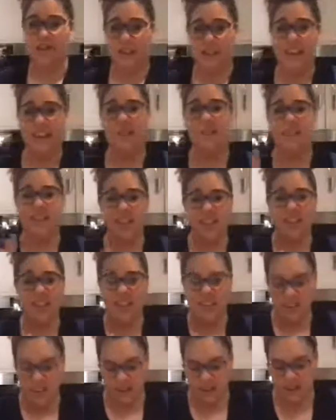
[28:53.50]
literally
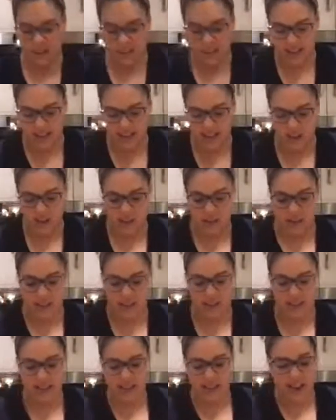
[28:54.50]
just iced it and I want it
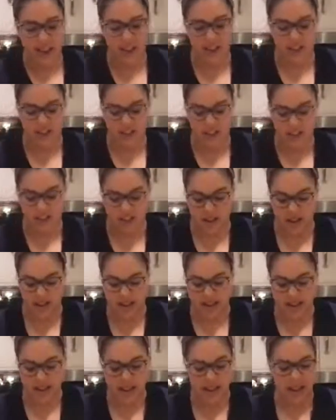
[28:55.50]
to set just
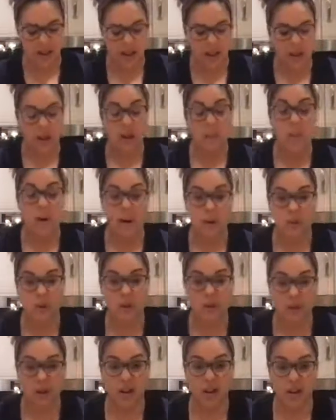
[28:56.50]
slightly, but I
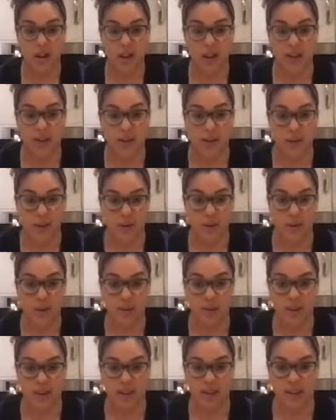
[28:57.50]
will cut it and show
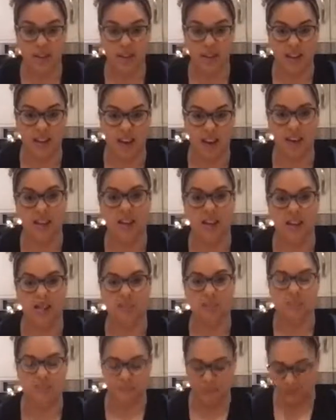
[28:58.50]
you what it looks like
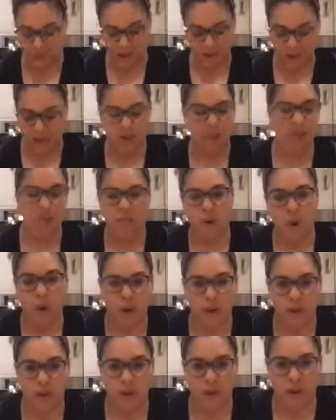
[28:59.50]

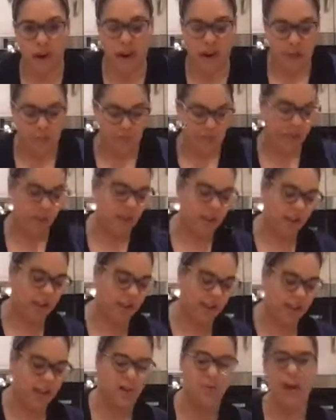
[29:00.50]
on the gram
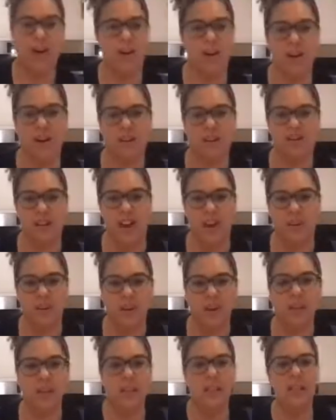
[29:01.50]
in about half an
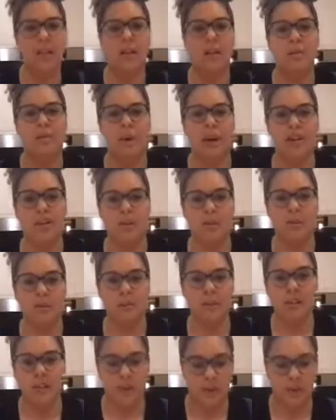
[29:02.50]
hour. But I don't want to do